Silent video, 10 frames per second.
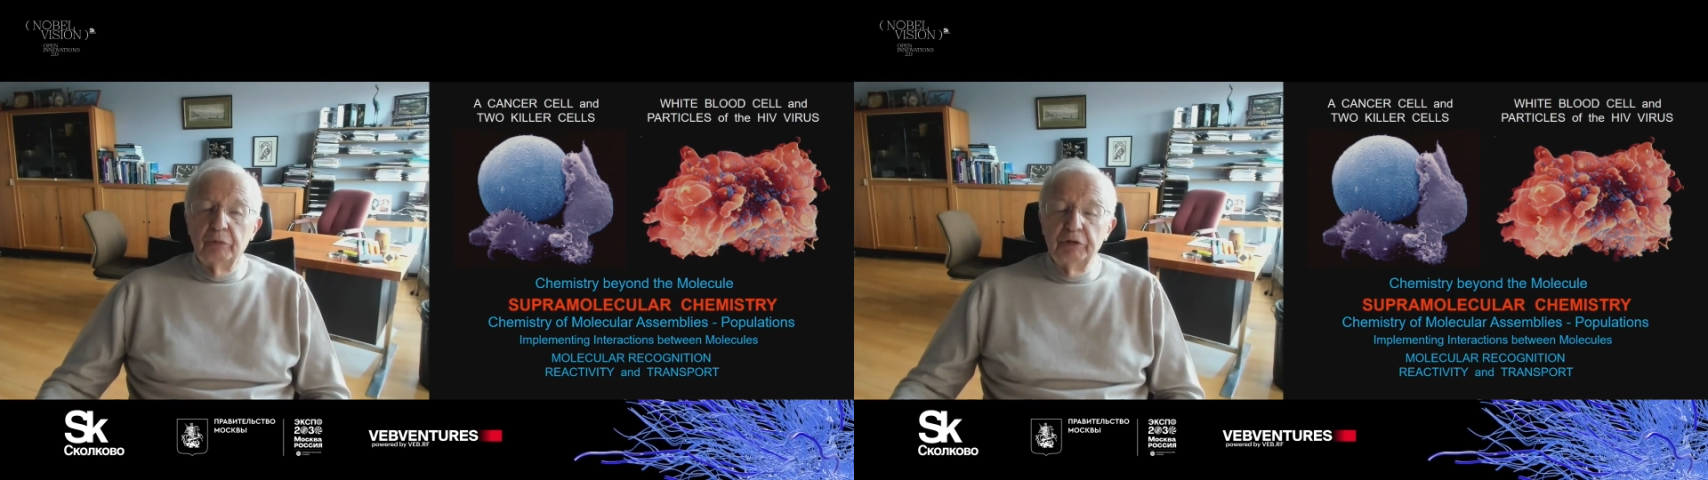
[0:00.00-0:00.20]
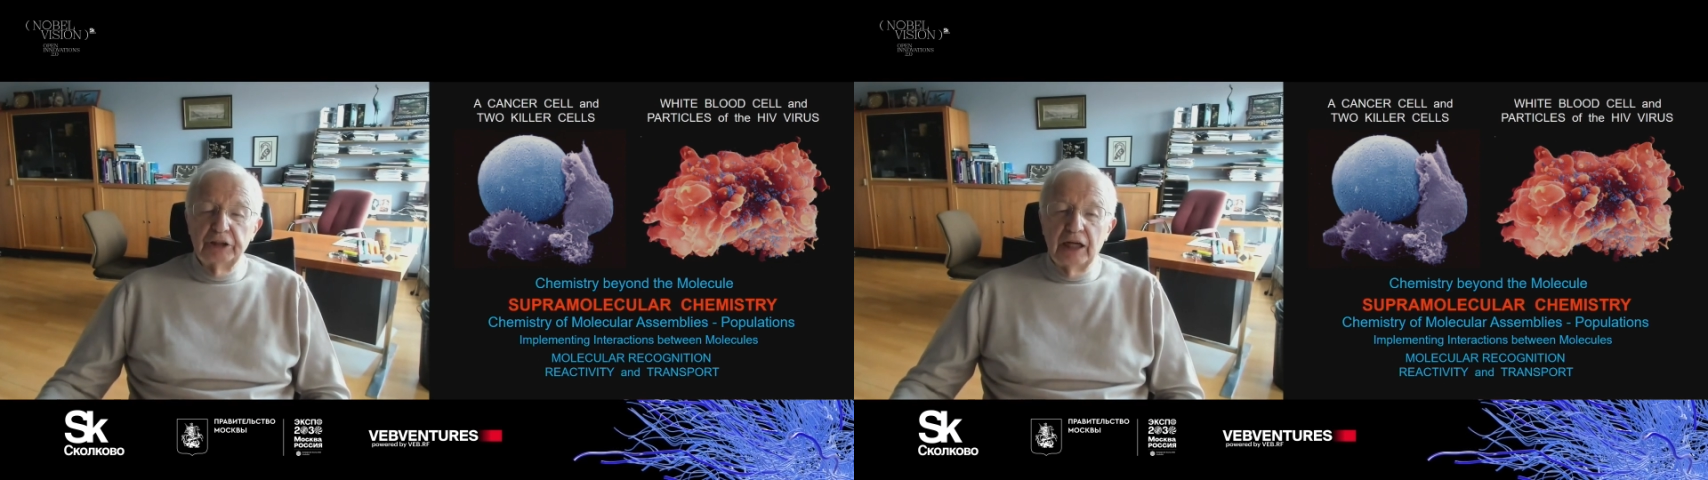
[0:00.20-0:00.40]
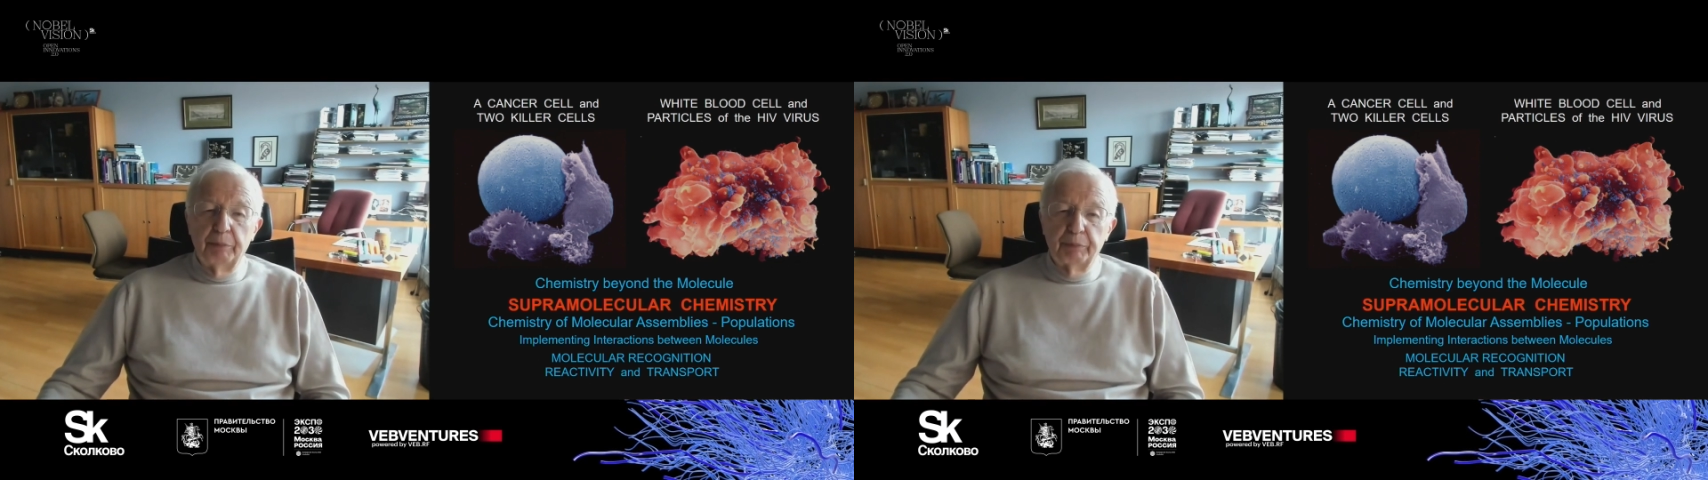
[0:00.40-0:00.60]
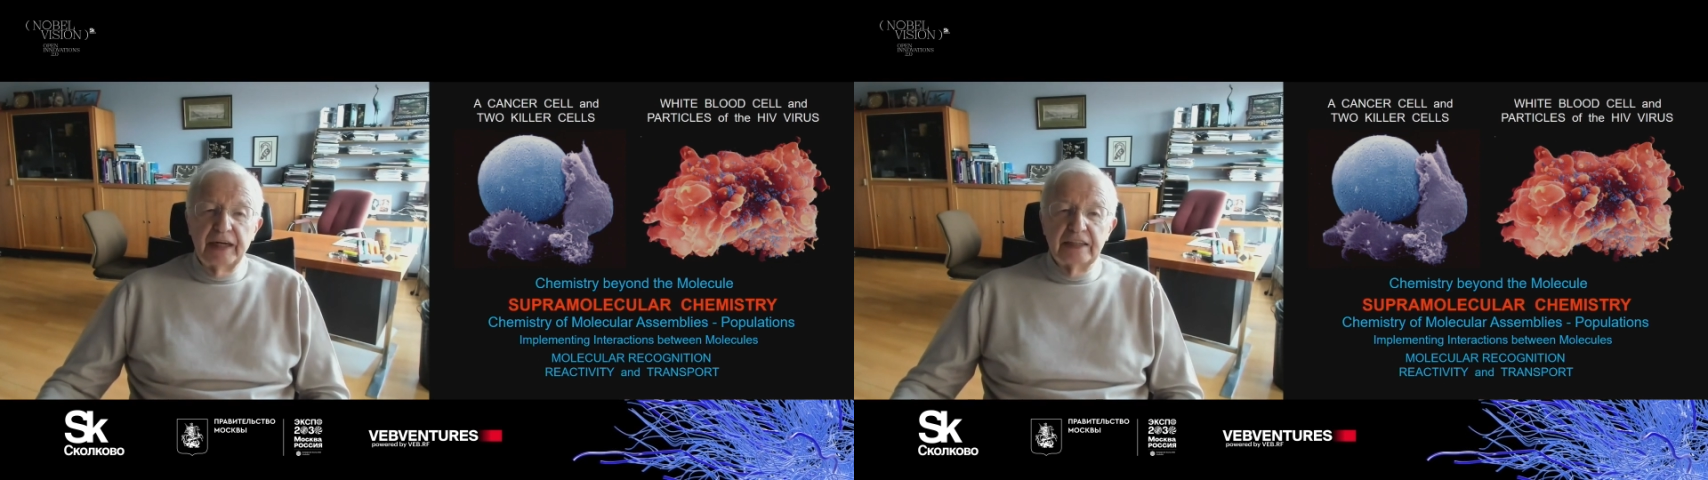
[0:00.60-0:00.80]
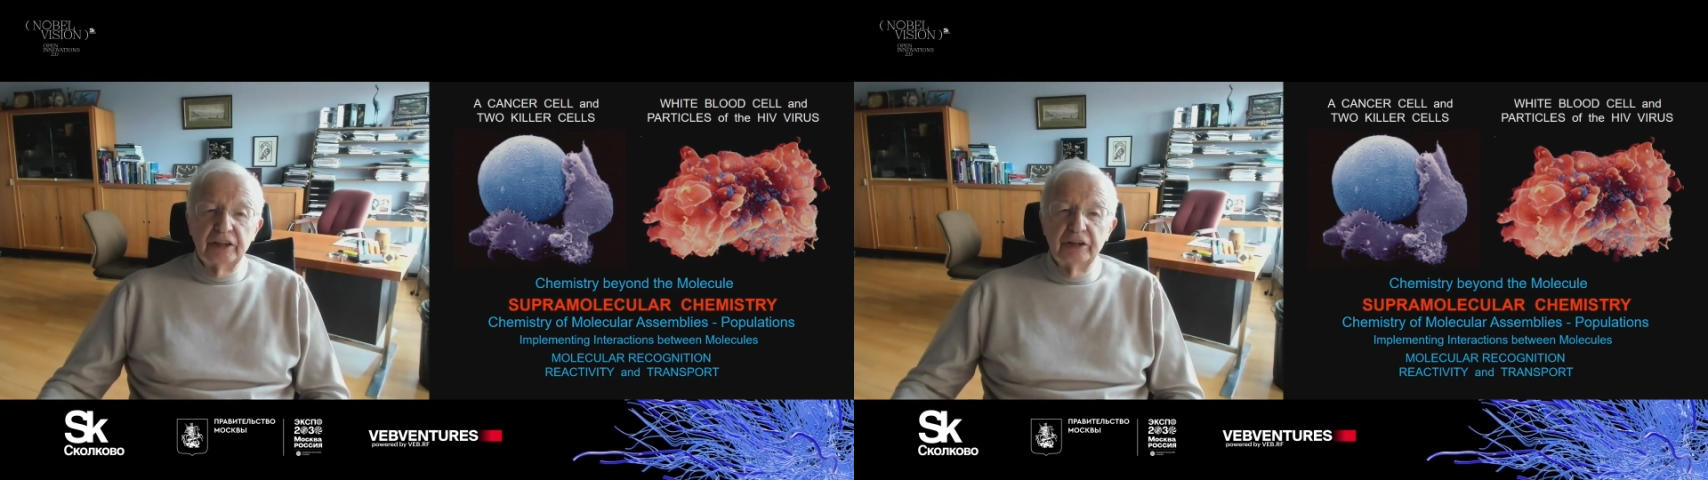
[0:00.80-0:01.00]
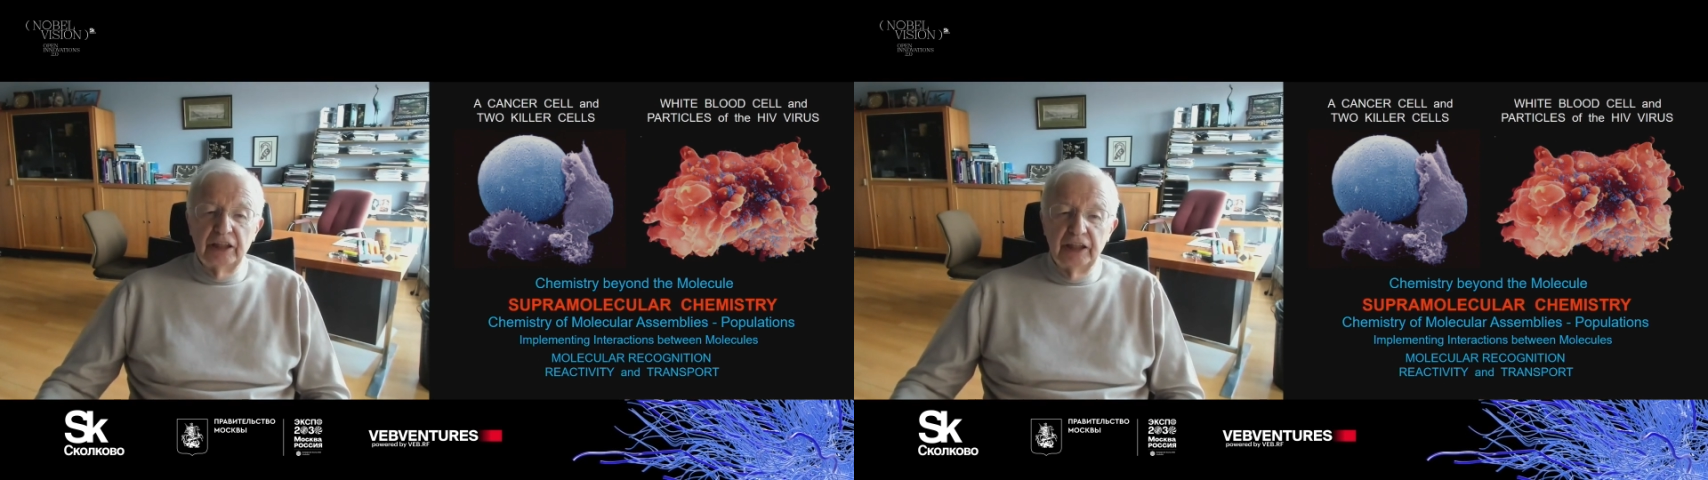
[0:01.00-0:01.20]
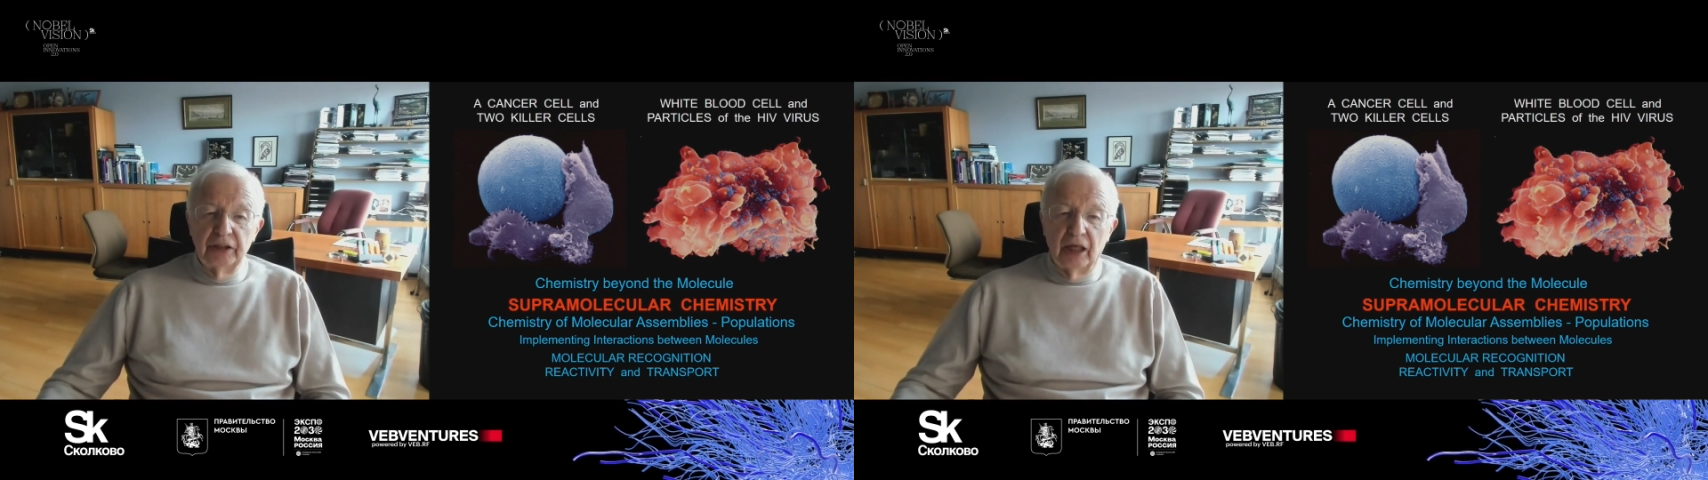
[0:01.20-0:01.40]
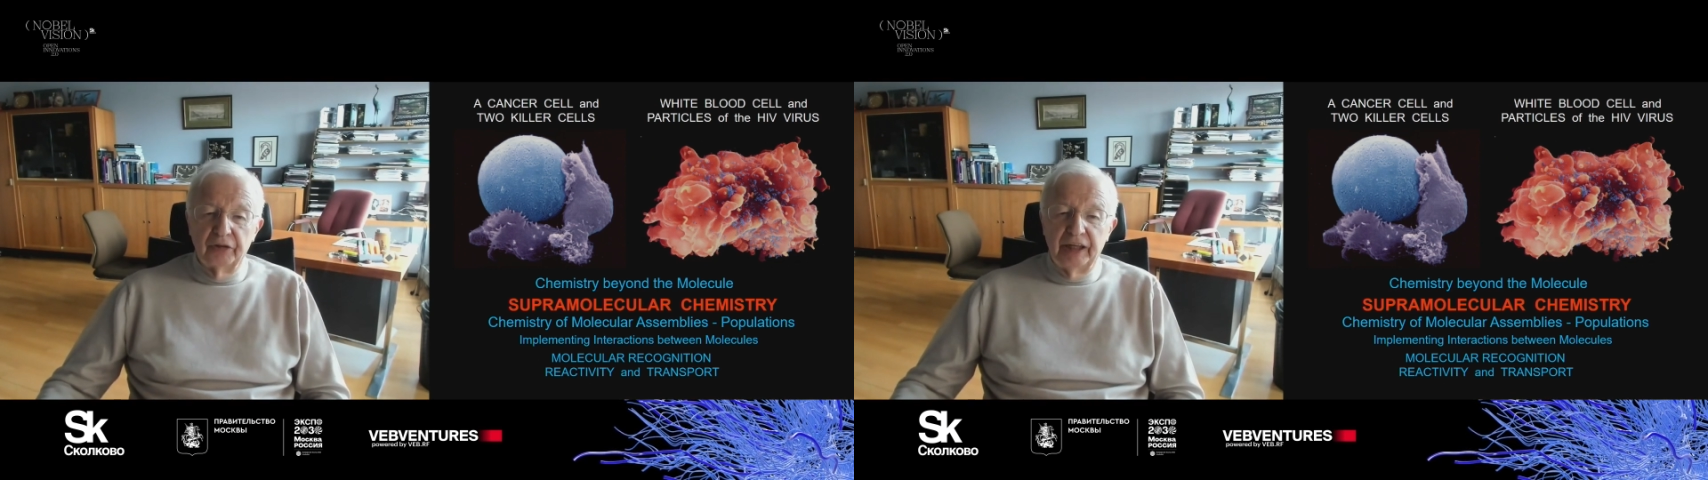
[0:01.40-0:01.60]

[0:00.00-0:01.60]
which are present in